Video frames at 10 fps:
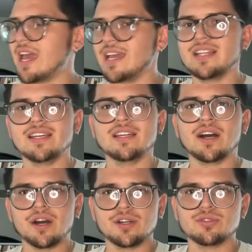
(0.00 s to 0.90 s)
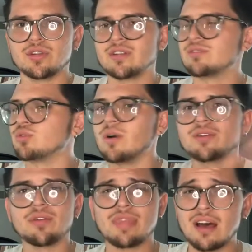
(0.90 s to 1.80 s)
$80,000,
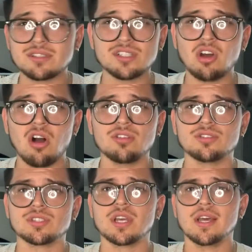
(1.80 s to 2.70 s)
$100,000, $200,000.